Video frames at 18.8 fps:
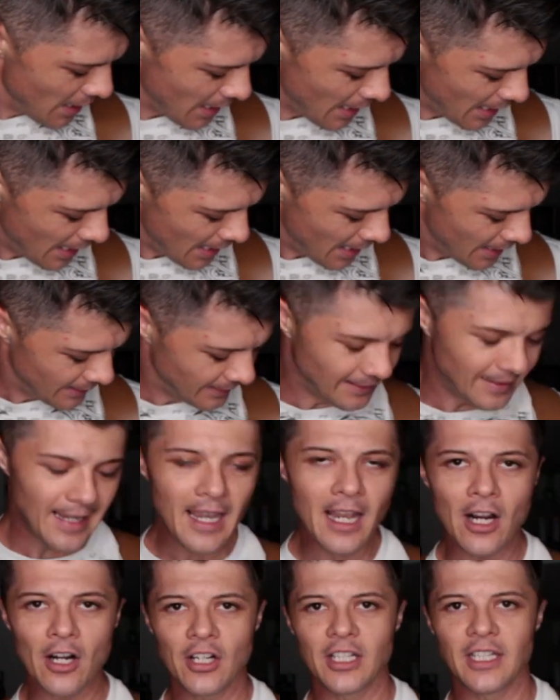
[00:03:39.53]
Uh,
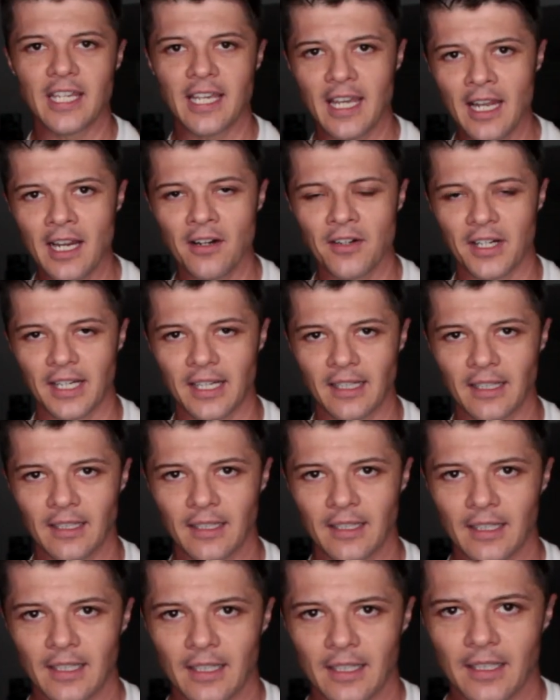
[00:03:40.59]
they are carrying
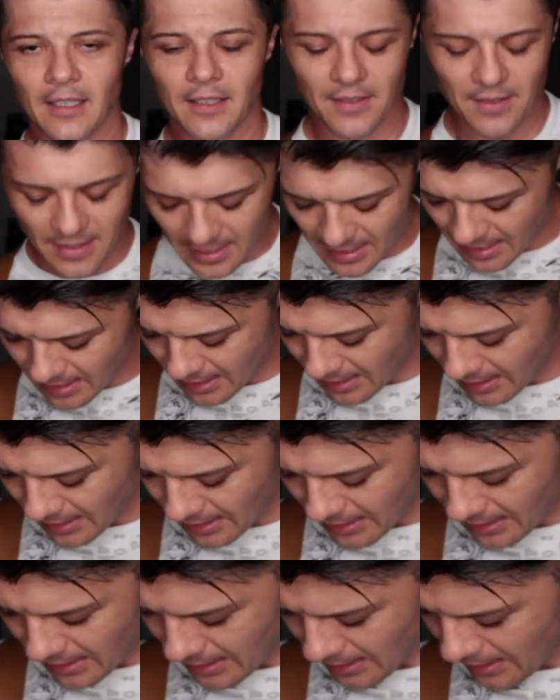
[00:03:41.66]

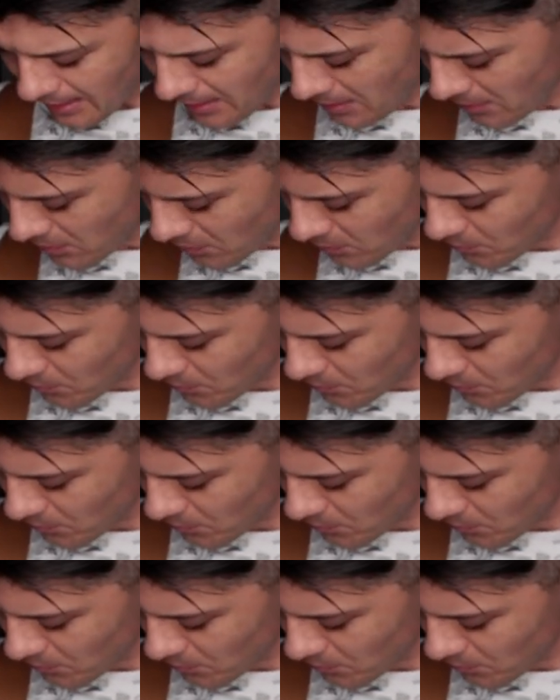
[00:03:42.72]
the